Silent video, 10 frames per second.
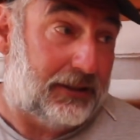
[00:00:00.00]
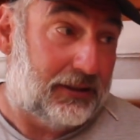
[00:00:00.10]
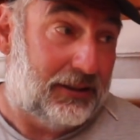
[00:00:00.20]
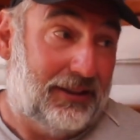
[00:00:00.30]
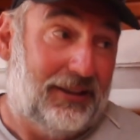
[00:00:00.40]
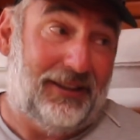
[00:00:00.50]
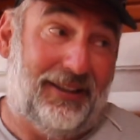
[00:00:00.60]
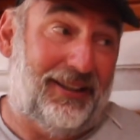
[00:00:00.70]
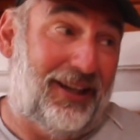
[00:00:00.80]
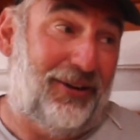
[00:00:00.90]

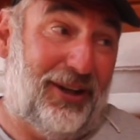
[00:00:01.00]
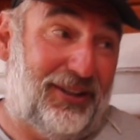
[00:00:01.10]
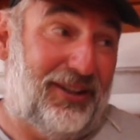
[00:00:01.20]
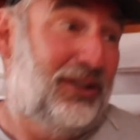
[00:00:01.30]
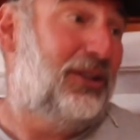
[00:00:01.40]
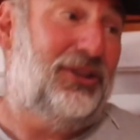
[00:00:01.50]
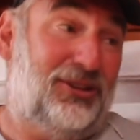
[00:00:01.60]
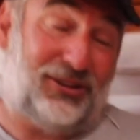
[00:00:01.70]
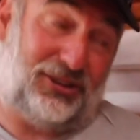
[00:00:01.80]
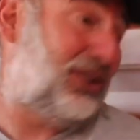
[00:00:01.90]
And
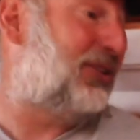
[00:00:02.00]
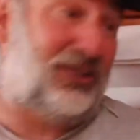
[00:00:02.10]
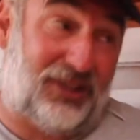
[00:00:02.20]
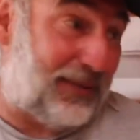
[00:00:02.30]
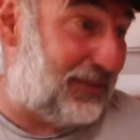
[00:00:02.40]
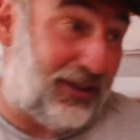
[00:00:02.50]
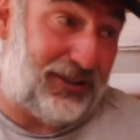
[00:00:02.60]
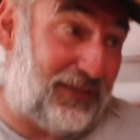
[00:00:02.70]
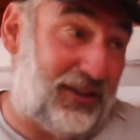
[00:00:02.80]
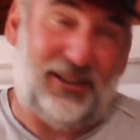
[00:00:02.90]
so it's the same
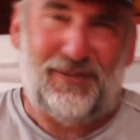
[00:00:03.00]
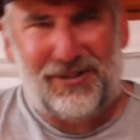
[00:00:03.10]
kind of idea,